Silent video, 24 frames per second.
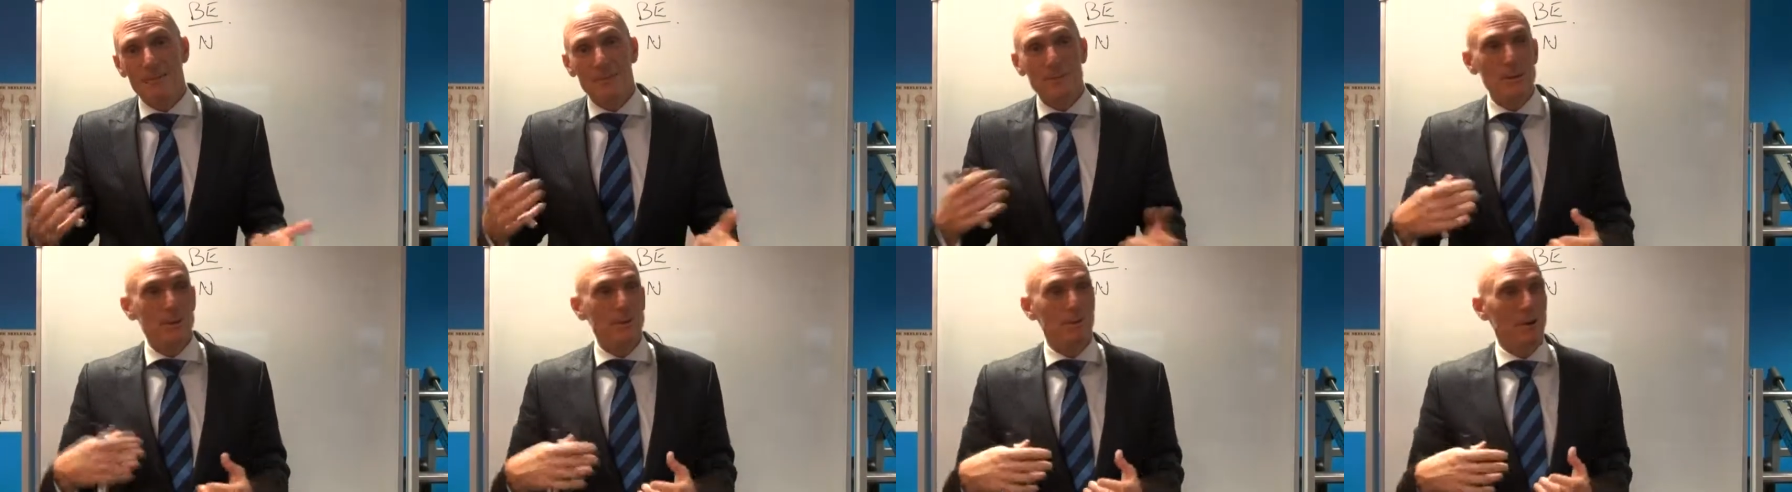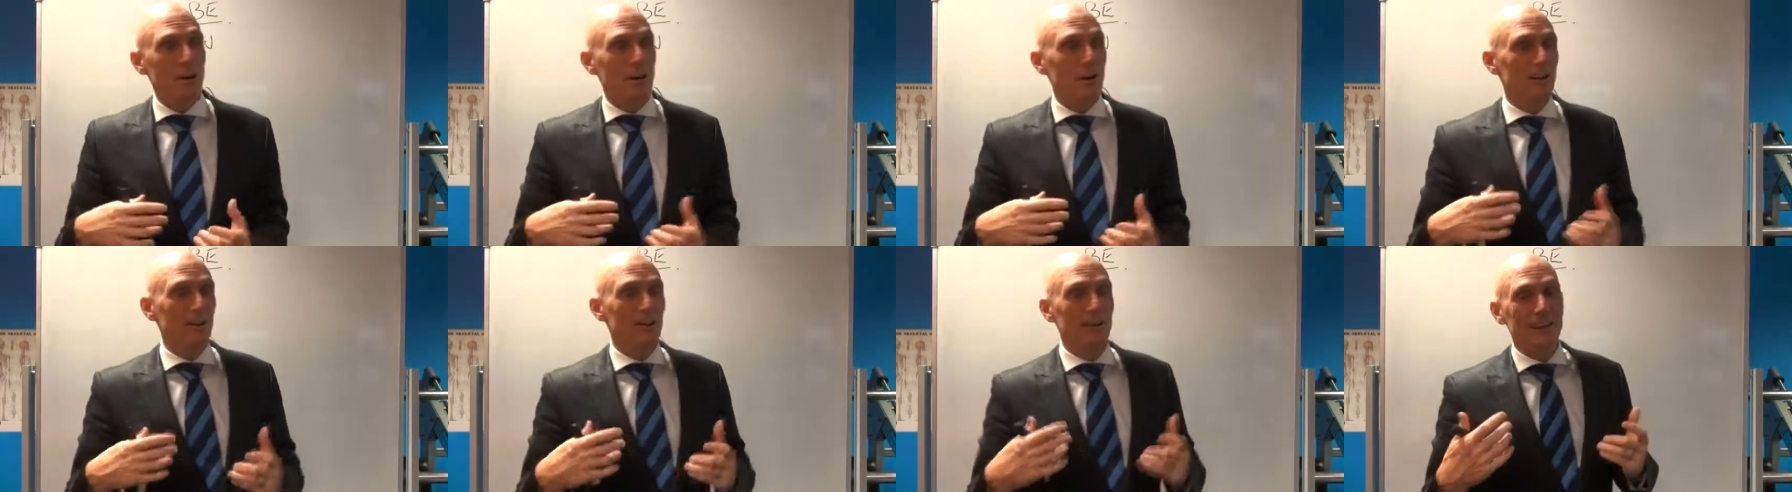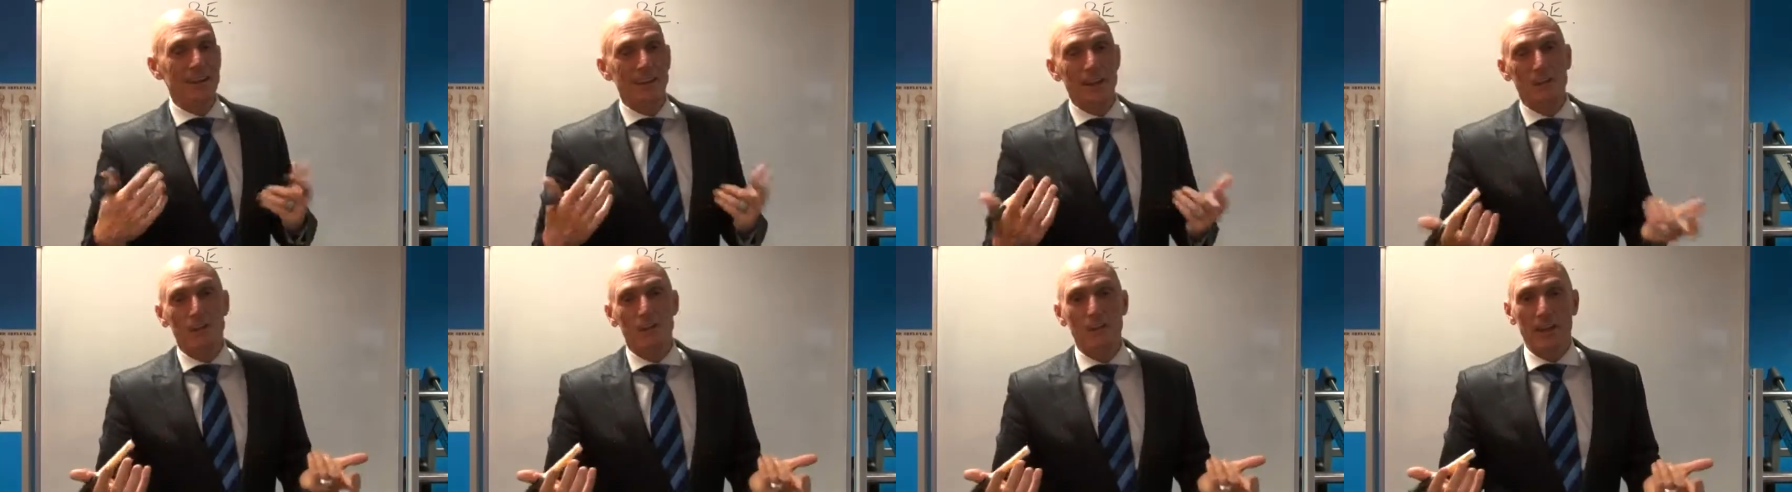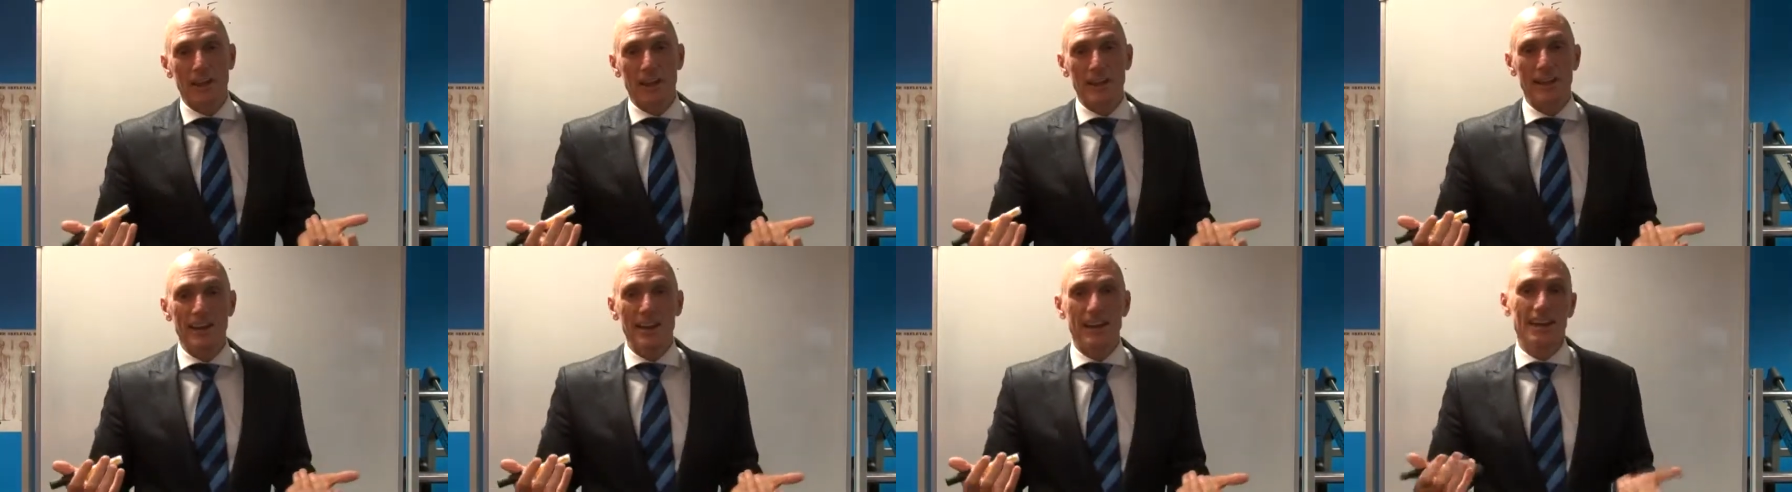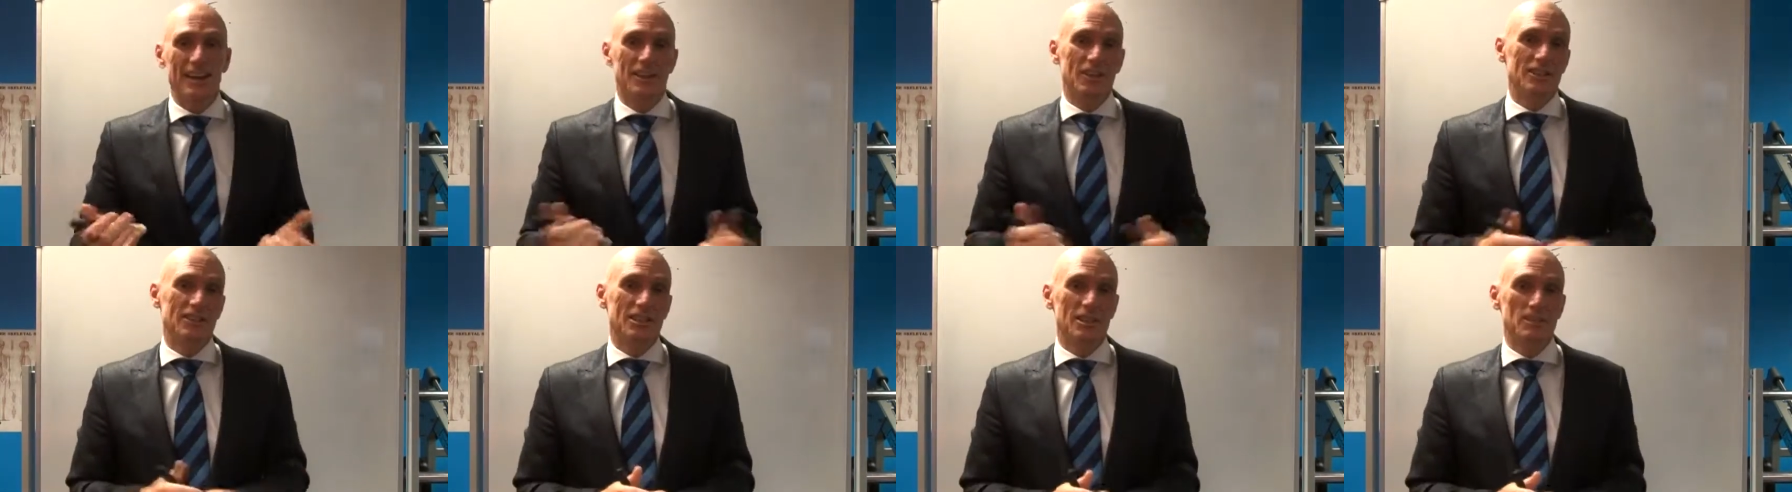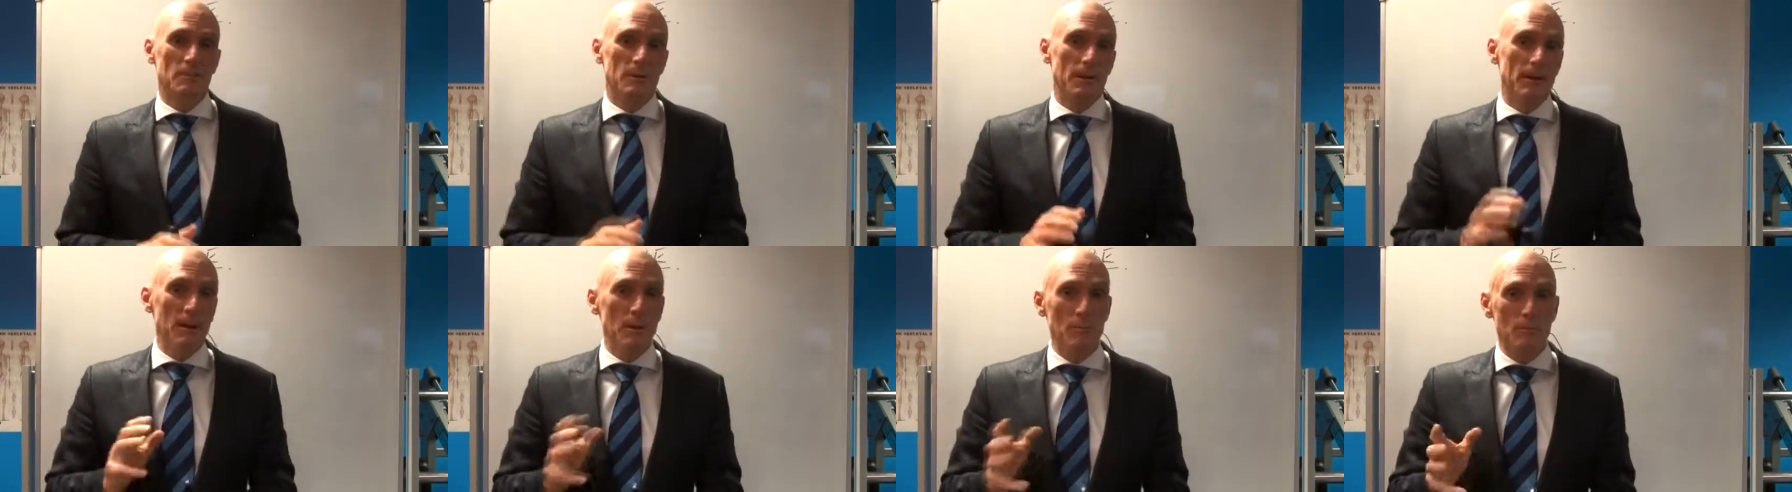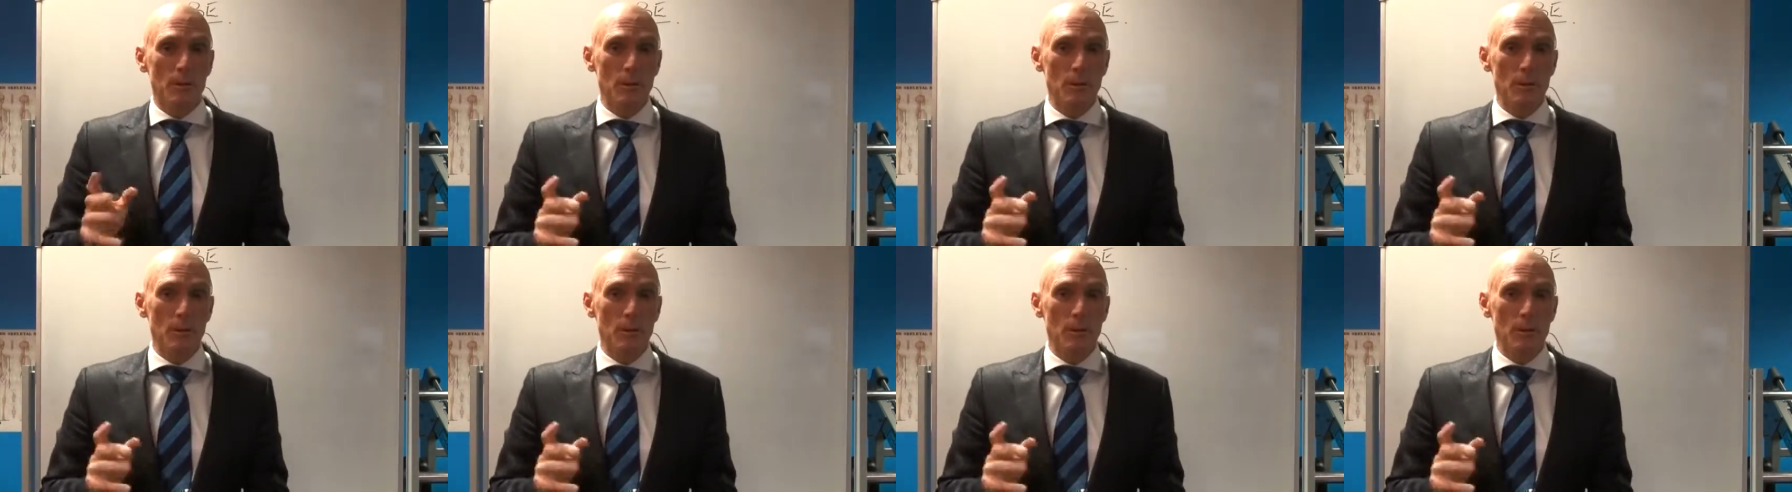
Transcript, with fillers: People don't even get what they need because there's plenty